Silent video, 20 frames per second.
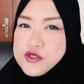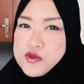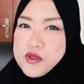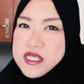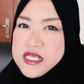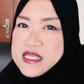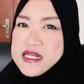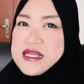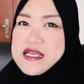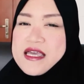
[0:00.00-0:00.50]

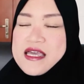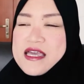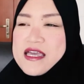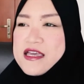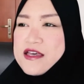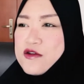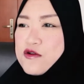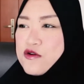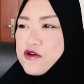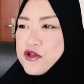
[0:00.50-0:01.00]
tweak it
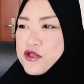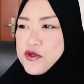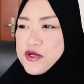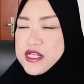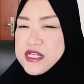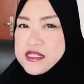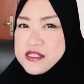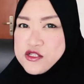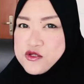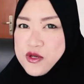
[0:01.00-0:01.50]
again, or you
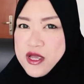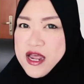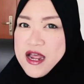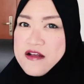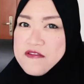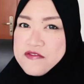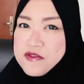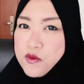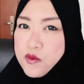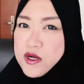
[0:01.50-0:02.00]
need to
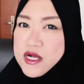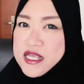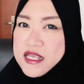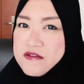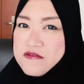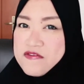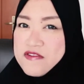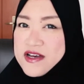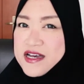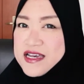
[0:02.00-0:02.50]
have the
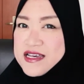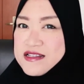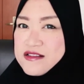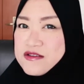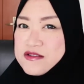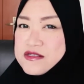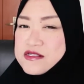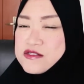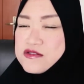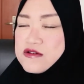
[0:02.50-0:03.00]
working
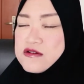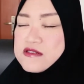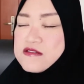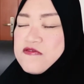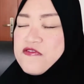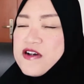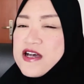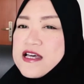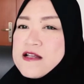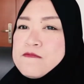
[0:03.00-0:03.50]
file or the
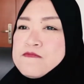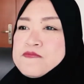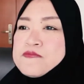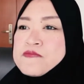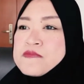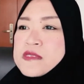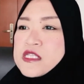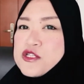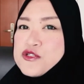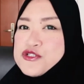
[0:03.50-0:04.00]
source file,
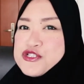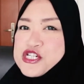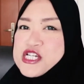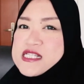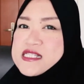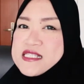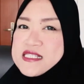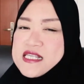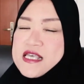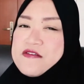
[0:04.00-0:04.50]
you
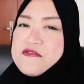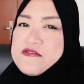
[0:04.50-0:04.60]
just